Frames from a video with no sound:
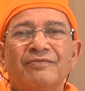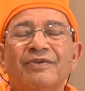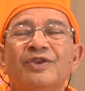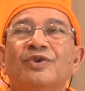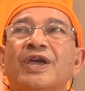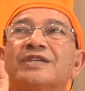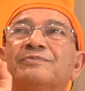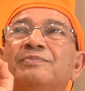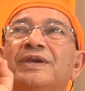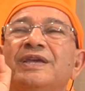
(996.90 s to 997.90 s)
when you
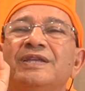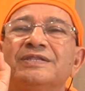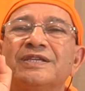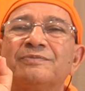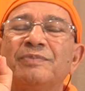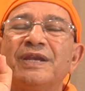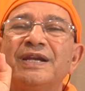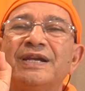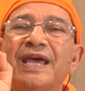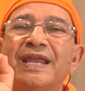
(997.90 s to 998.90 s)
experience the
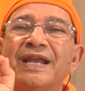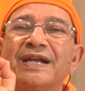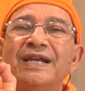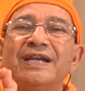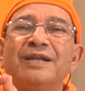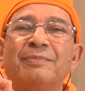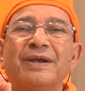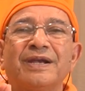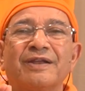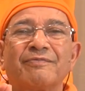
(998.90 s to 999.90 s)
spirit directly
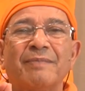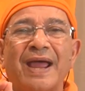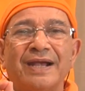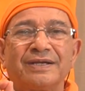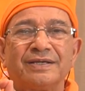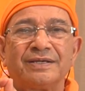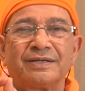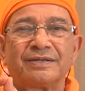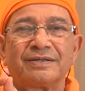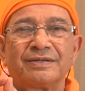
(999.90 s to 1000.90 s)
independent of matter,
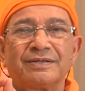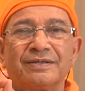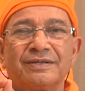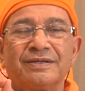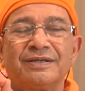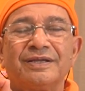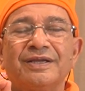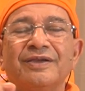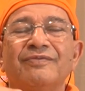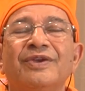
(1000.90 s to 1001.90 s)

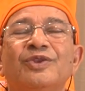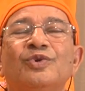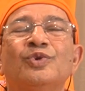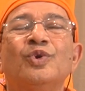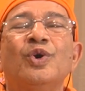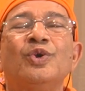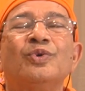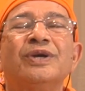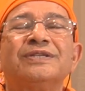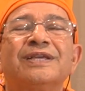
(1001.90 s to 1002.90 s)
when you know
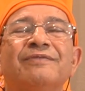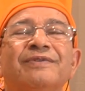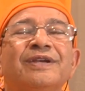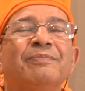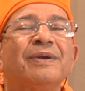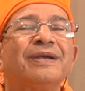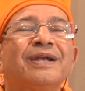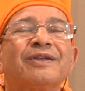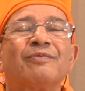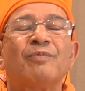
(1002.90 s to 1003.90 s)
yourself
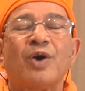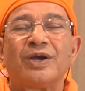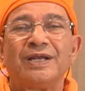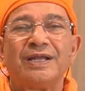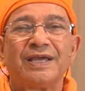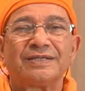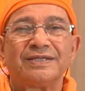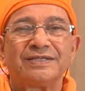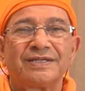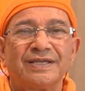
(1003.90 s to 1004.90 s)
independent of bodily
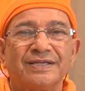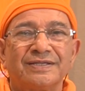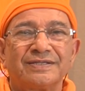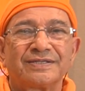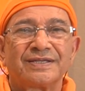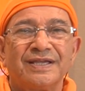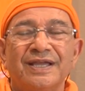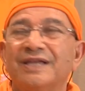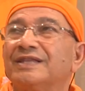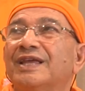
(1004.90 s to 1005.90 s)
existence,
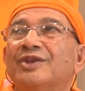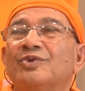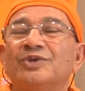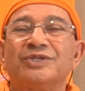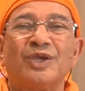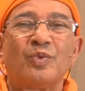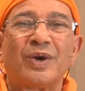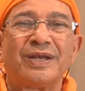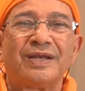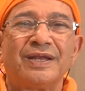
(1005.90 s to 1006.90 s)
then you see
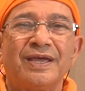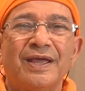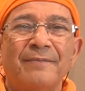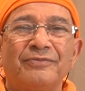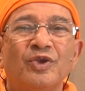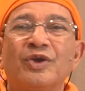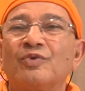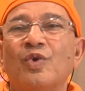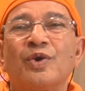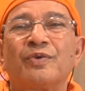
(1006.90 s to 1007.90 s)
one. You are
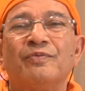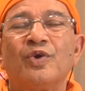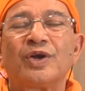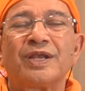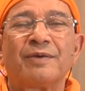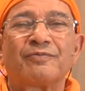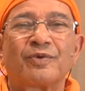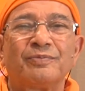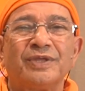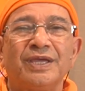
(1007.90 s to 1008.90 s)
woken up
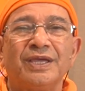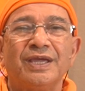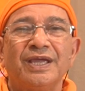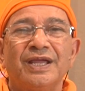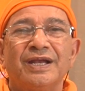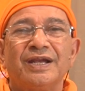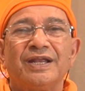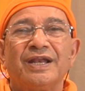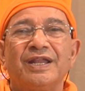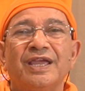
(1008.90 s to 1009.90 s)
from the
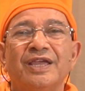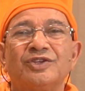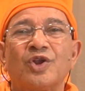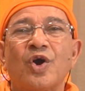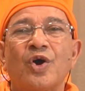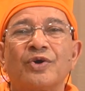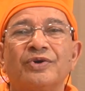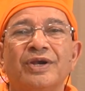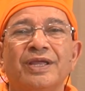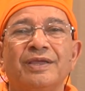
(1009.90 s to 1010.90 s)
age-long
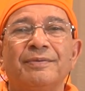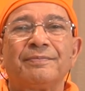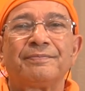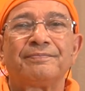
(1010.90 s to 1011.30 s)
dream.